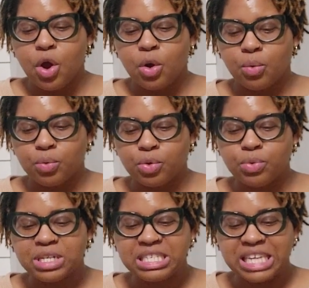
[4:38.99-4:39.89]

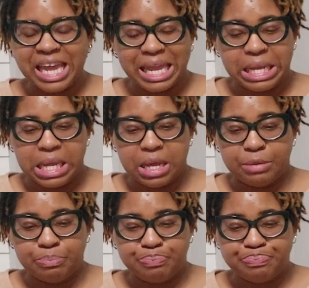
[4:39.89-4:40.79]
Ruritania.
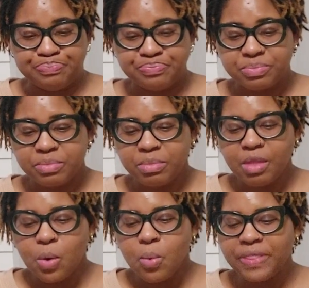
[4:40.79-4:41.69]

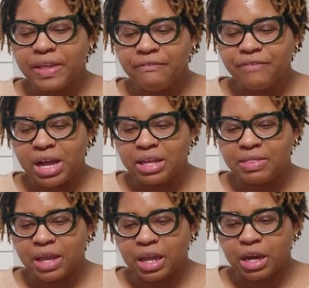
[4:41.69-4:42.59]
What they find
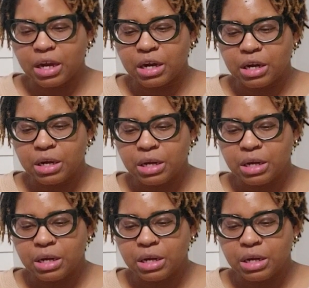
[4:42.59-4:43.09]
there